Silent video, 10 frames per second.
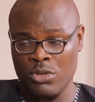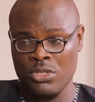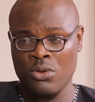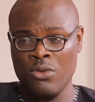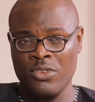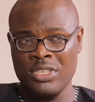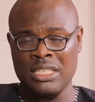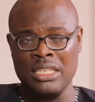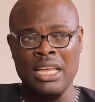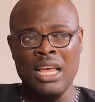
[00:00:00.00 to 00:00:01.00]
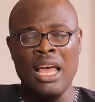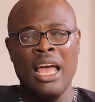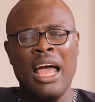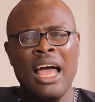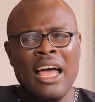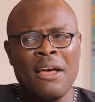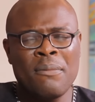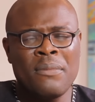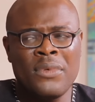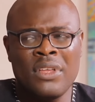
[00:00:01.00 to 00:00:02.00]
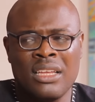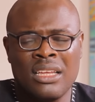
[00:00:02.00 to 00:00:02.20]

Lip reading: she was obviously... So